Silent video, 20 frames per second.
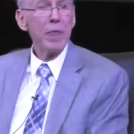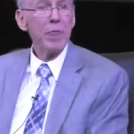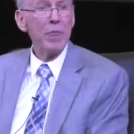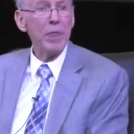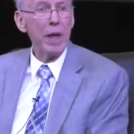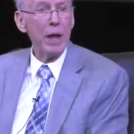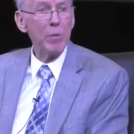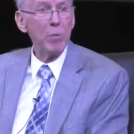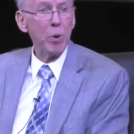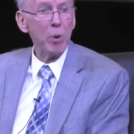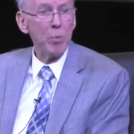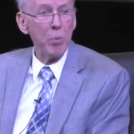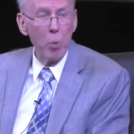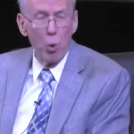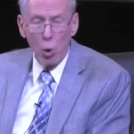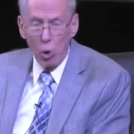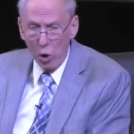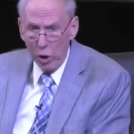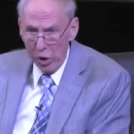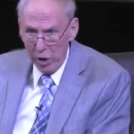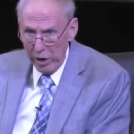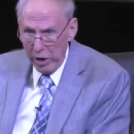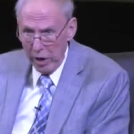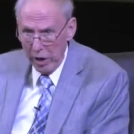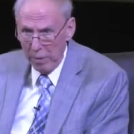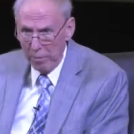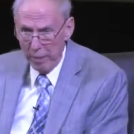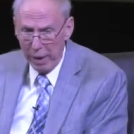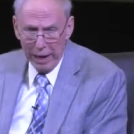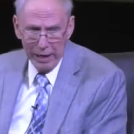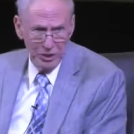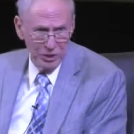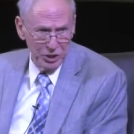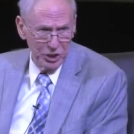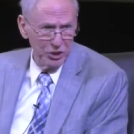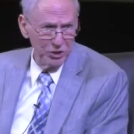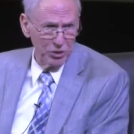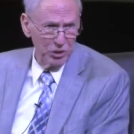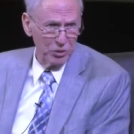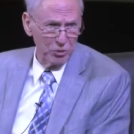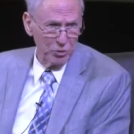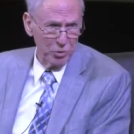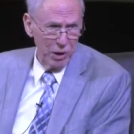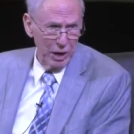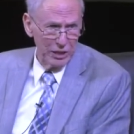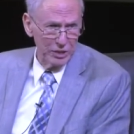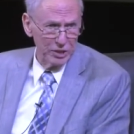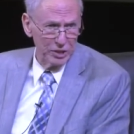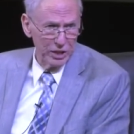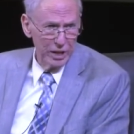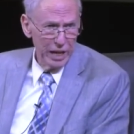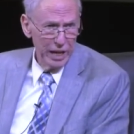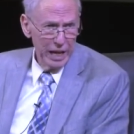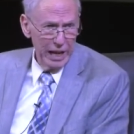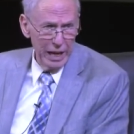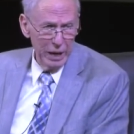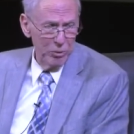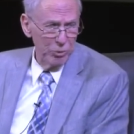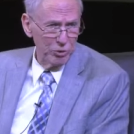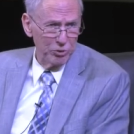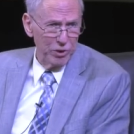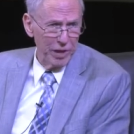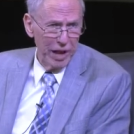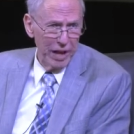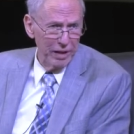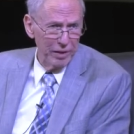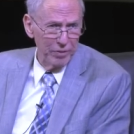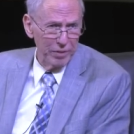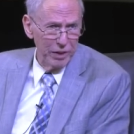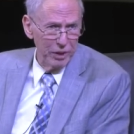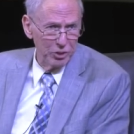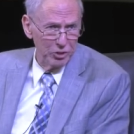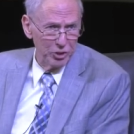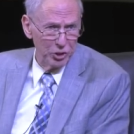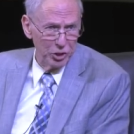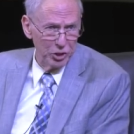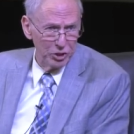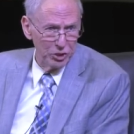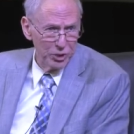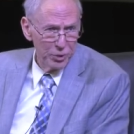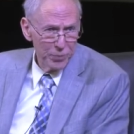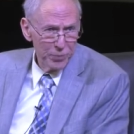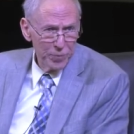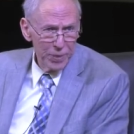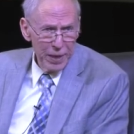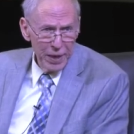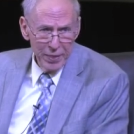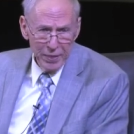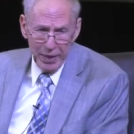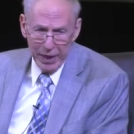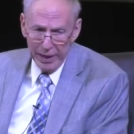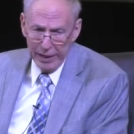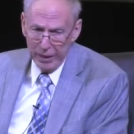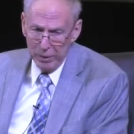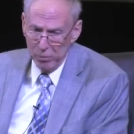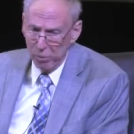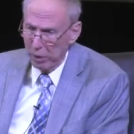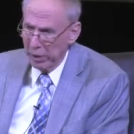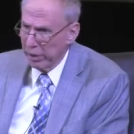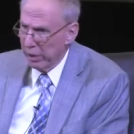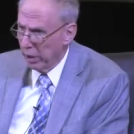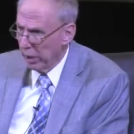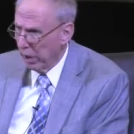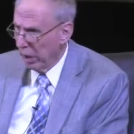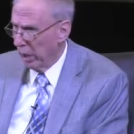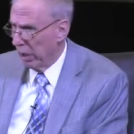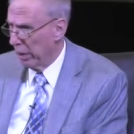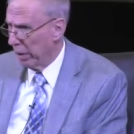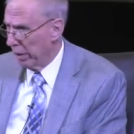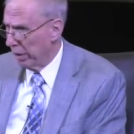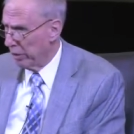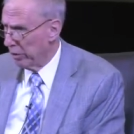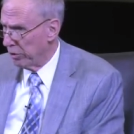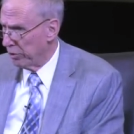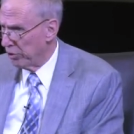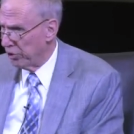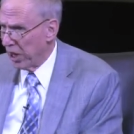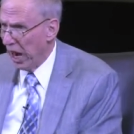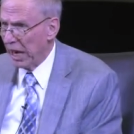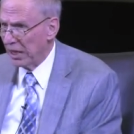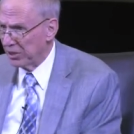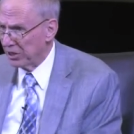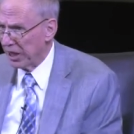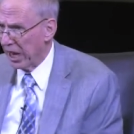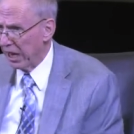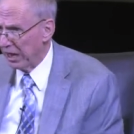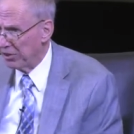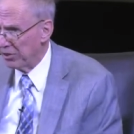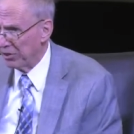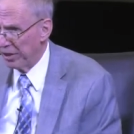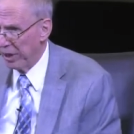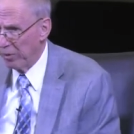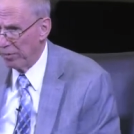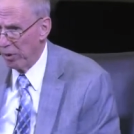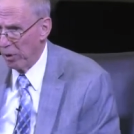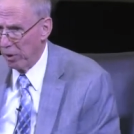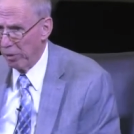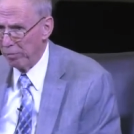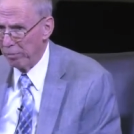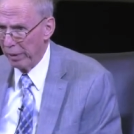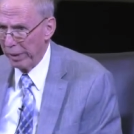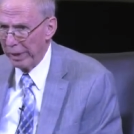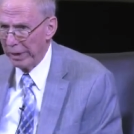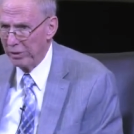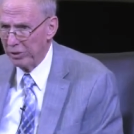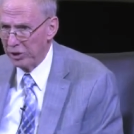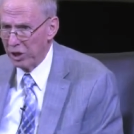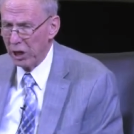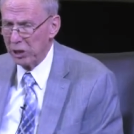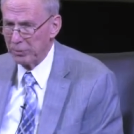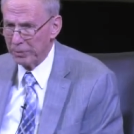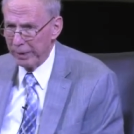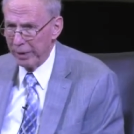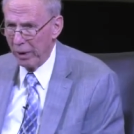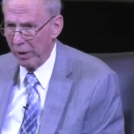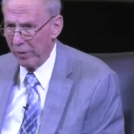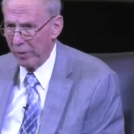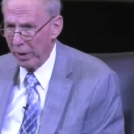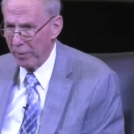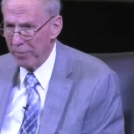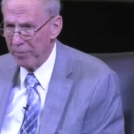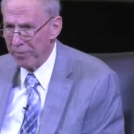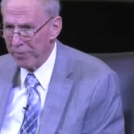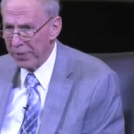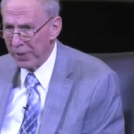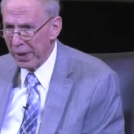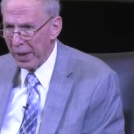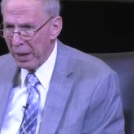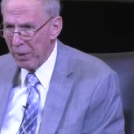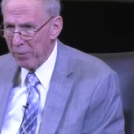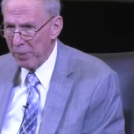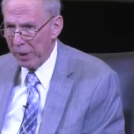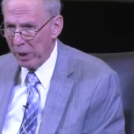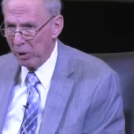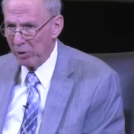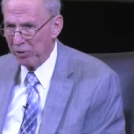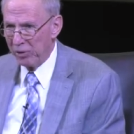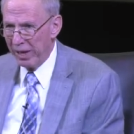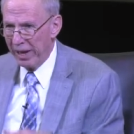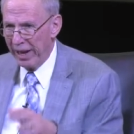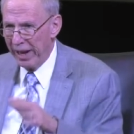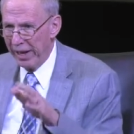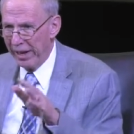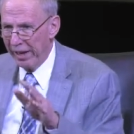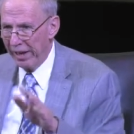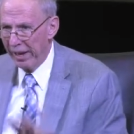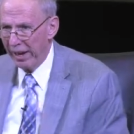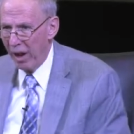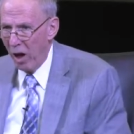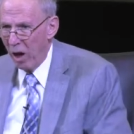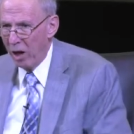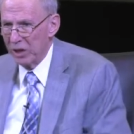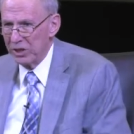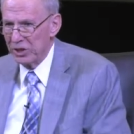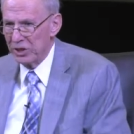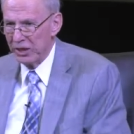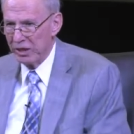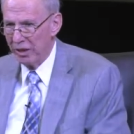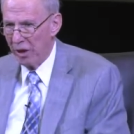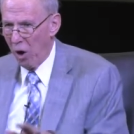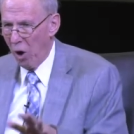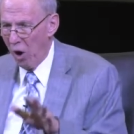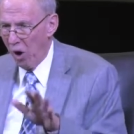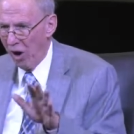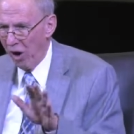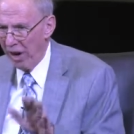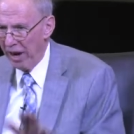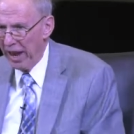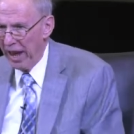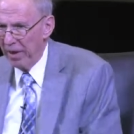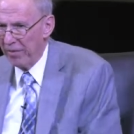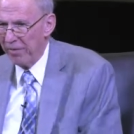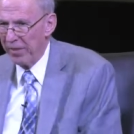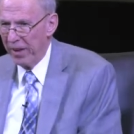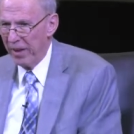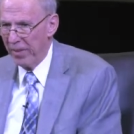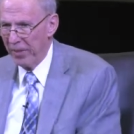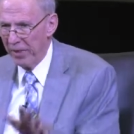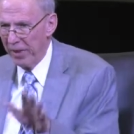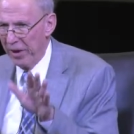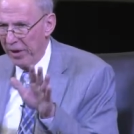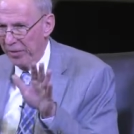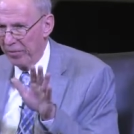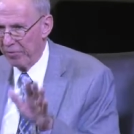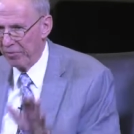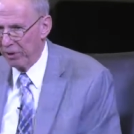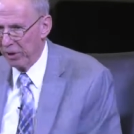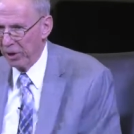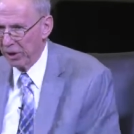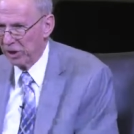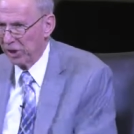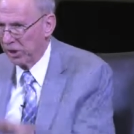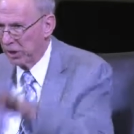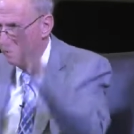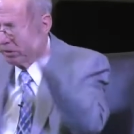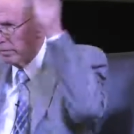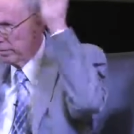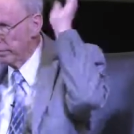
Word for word: they were warned by Jesus Christ. He was the head of their church, that he would chastise them or bring judgment on them because they had lost or left their first.